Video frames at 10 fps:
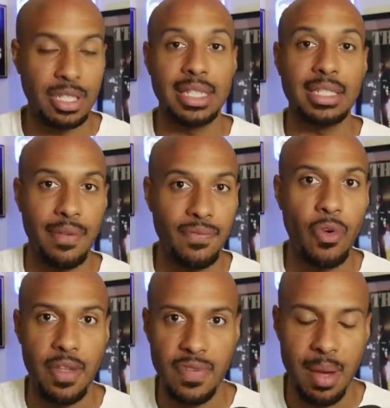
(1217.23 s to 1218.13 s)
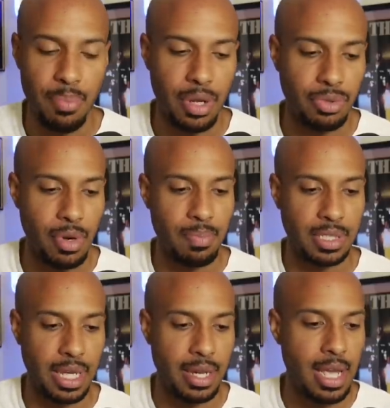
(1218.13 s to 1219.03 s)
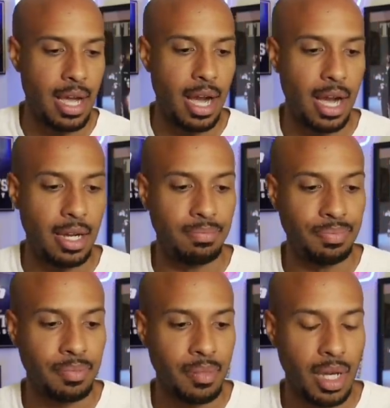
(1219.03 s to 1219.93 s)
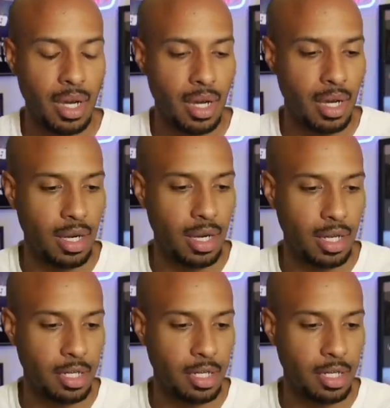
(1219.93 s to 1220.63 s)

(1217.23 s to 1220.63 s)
So that's that 45.3%